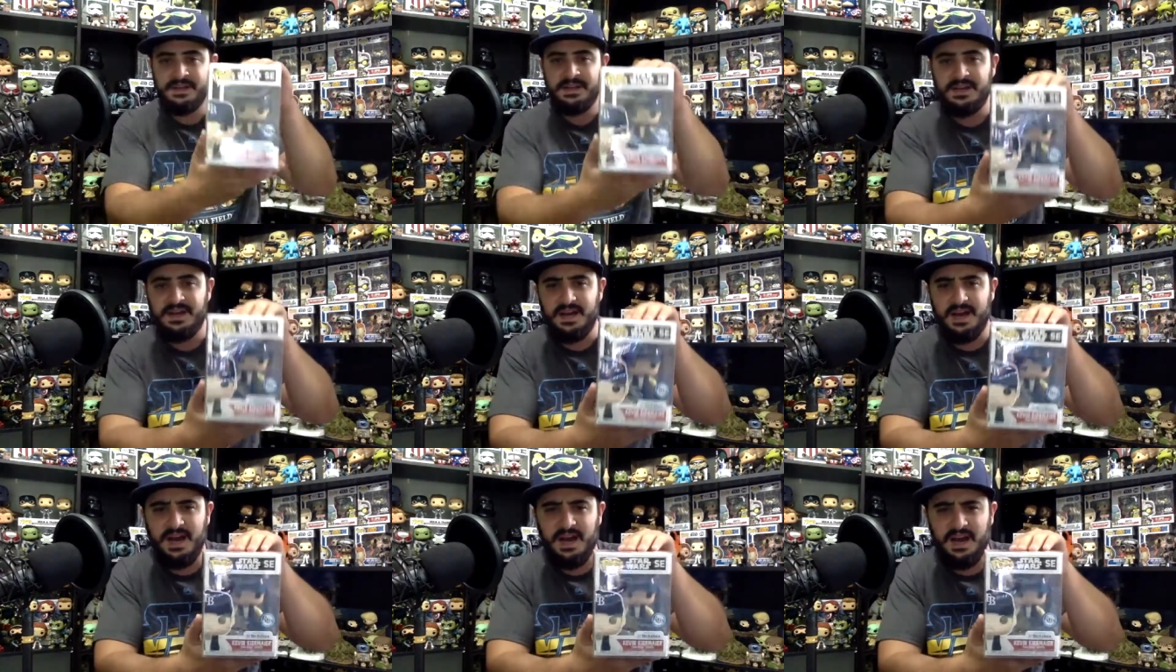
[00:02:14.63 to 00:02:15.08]

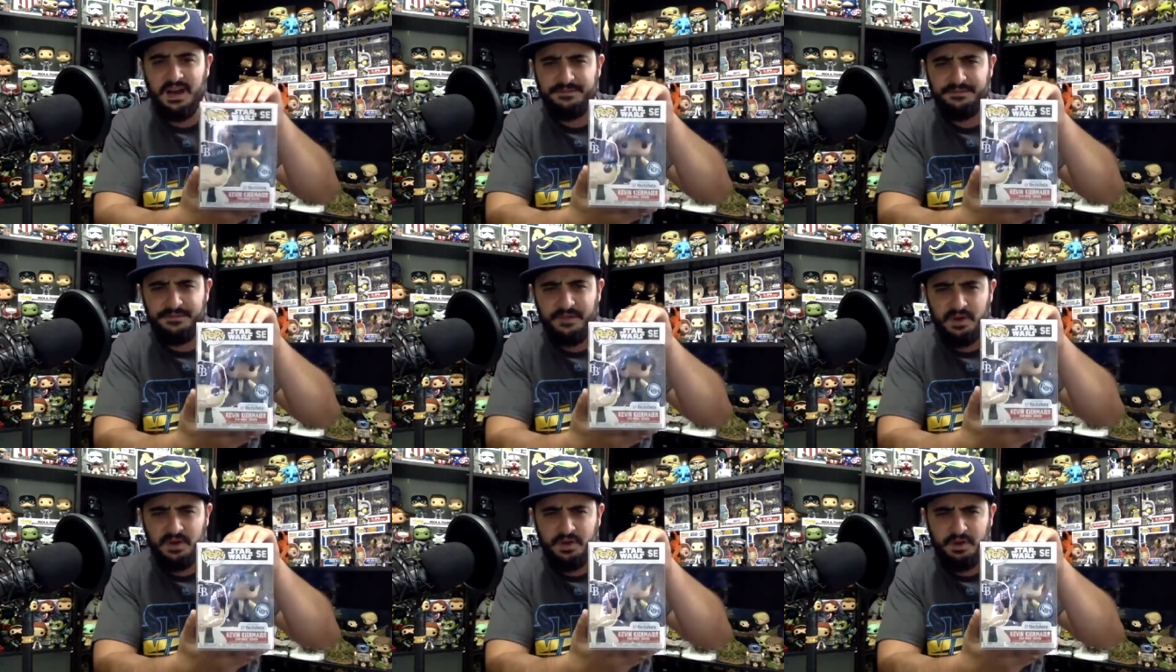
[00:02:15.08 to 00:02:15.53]
uh,
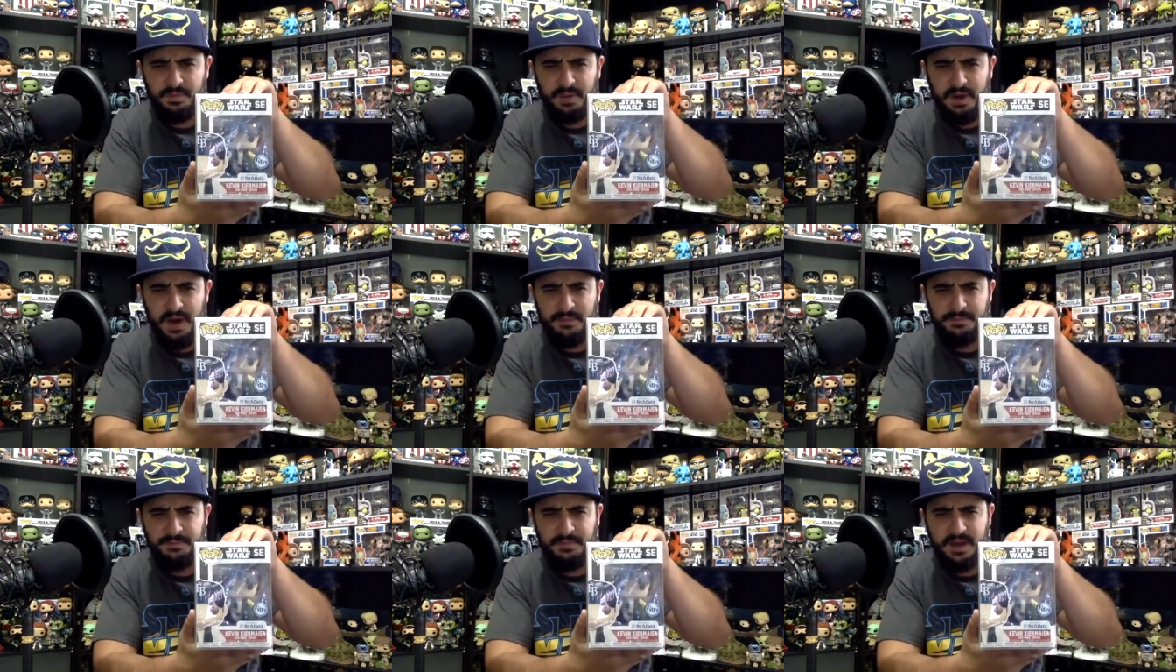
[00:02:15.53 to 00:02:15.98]
Funko
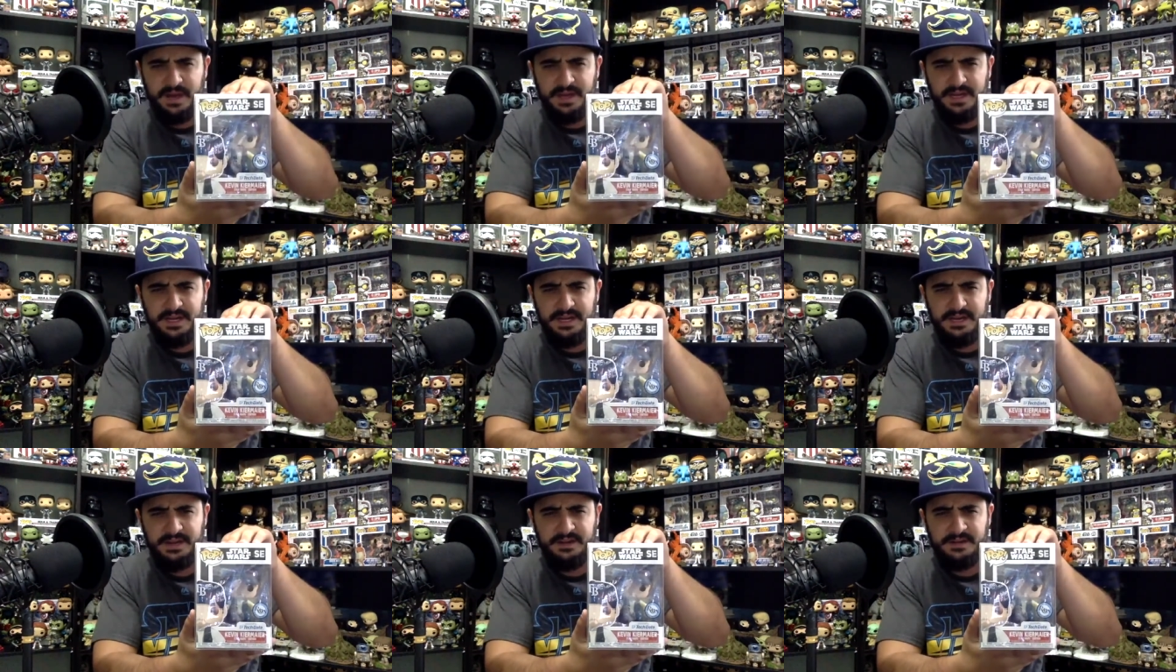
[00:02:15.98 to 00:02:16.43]
Pop
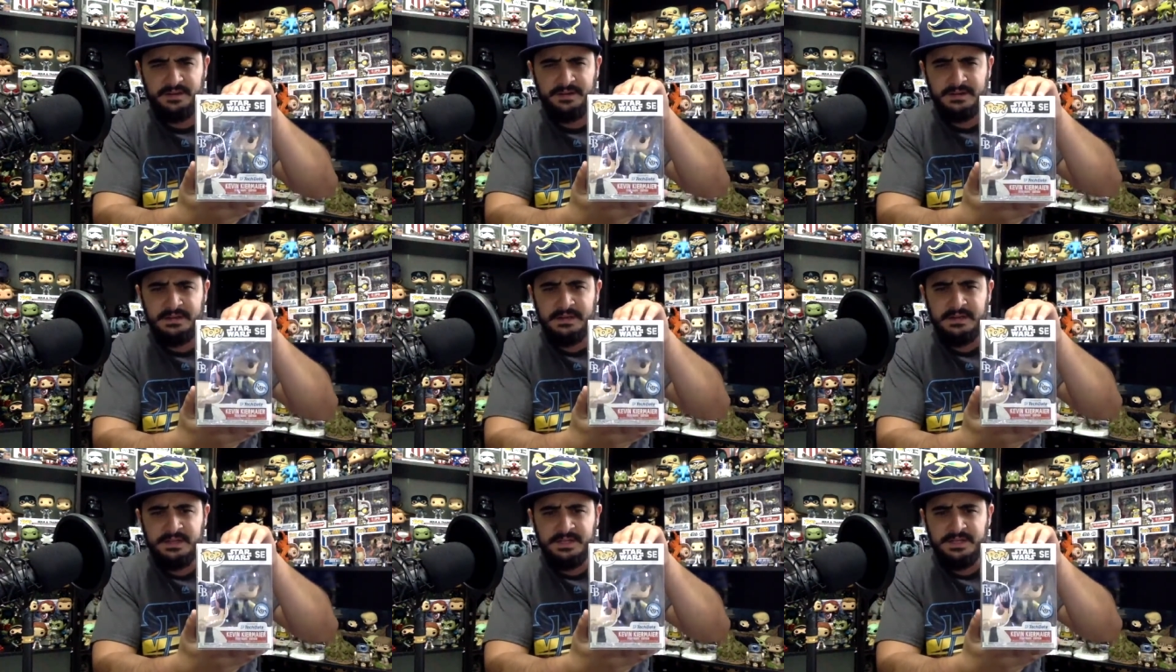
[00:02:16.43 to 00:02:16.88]
right here.
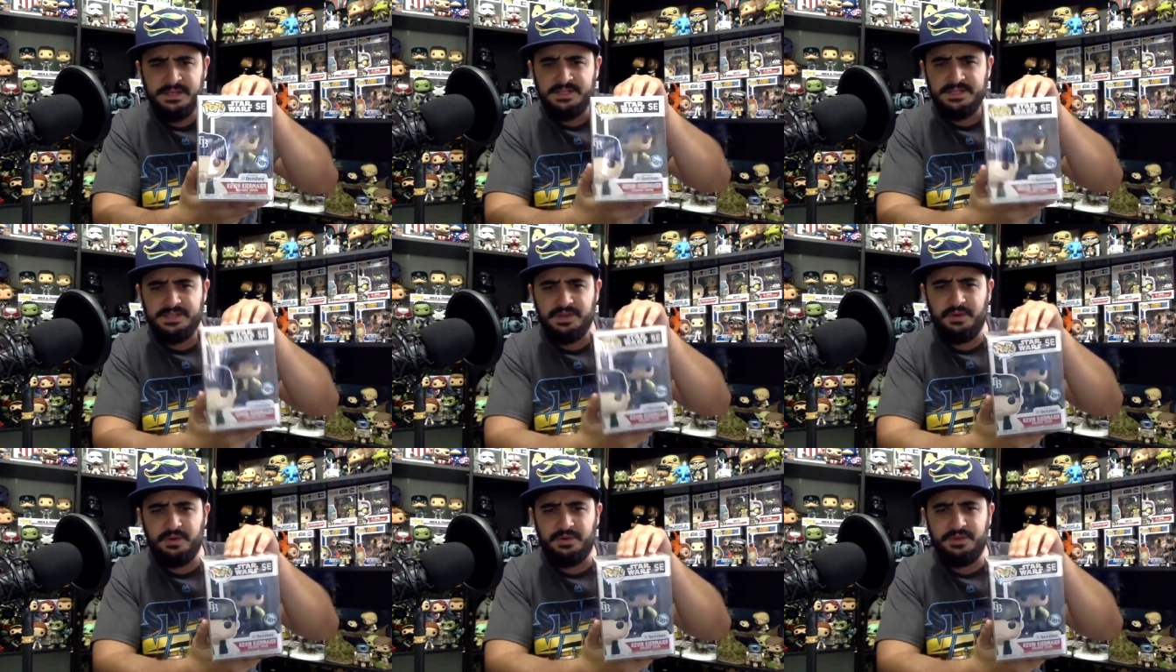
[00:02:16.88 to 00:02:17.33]

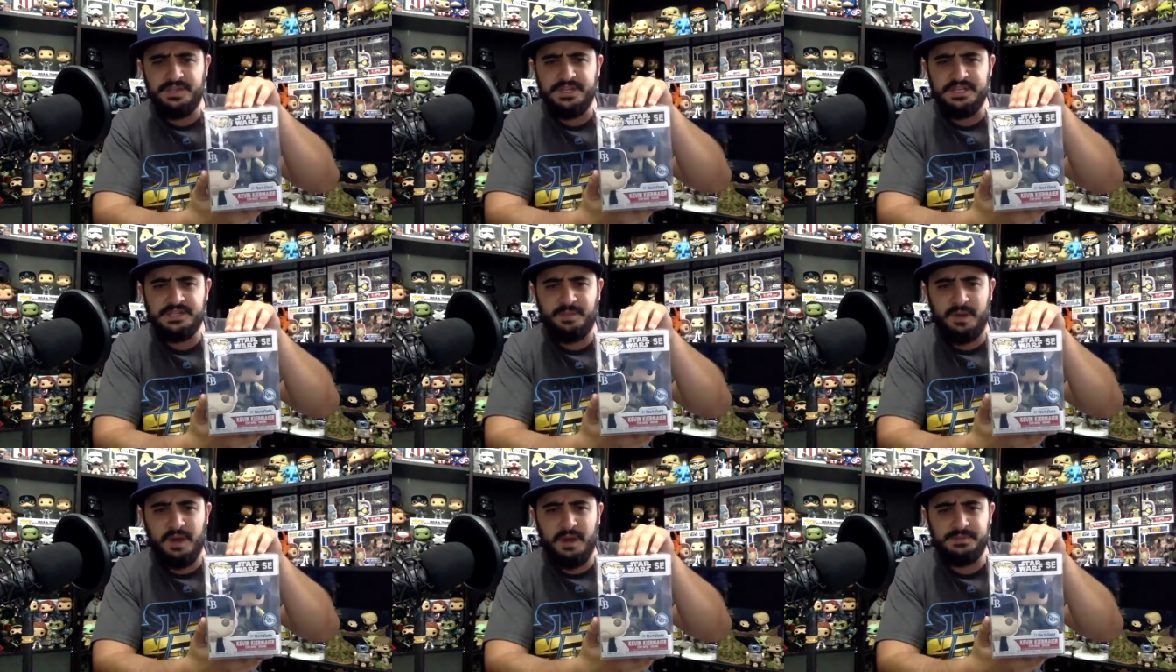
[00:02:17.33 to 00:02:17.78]
So
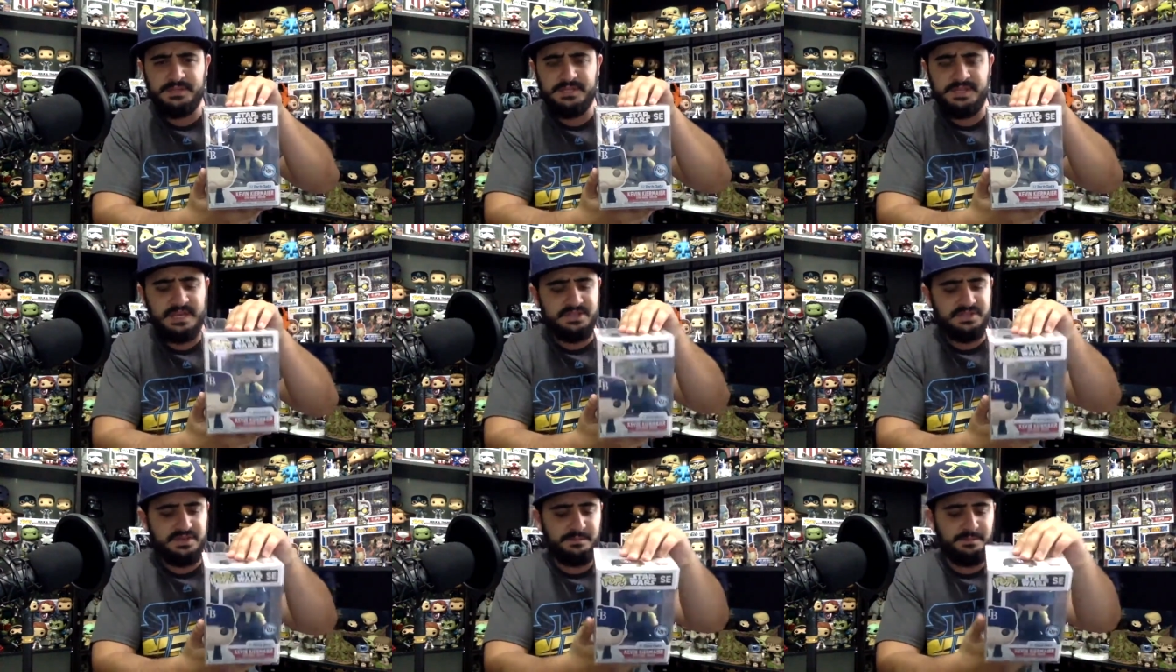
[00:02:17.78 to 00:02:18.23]
this pop is
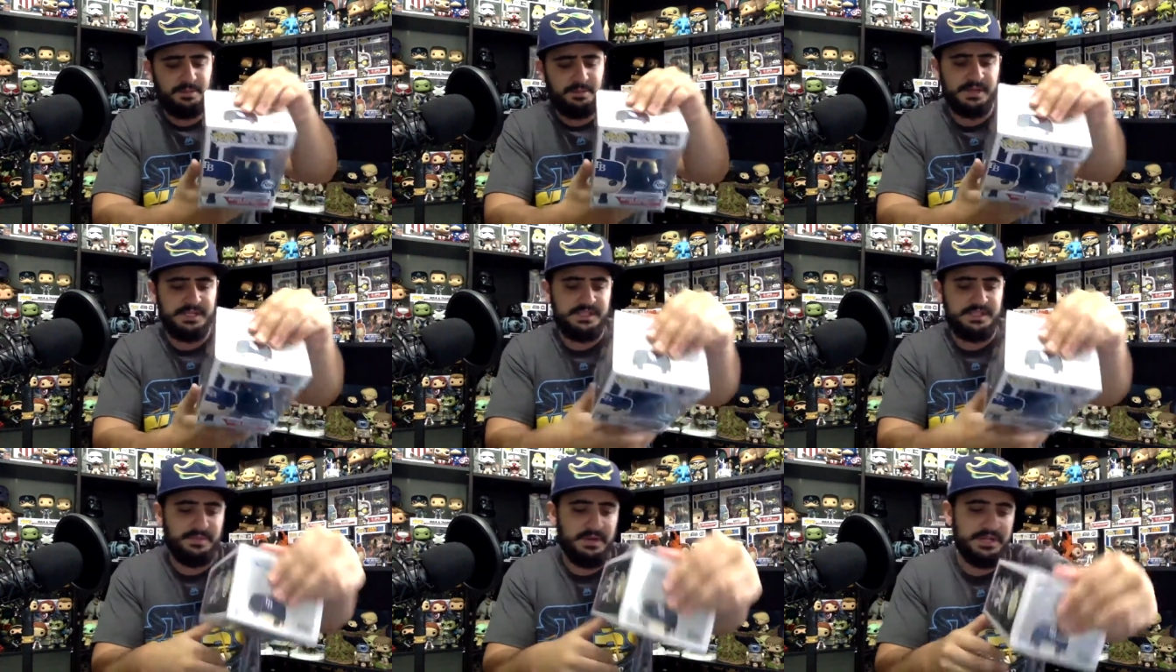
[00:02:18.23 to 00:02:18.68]
actually
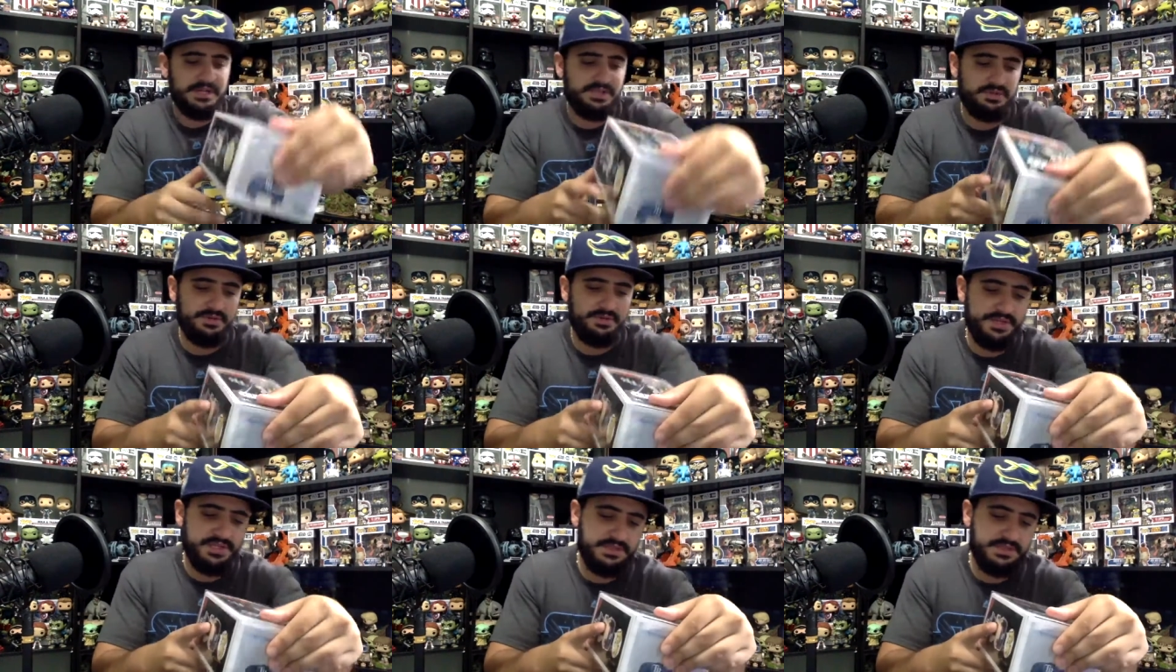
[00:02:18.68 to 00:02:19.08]
pretty special.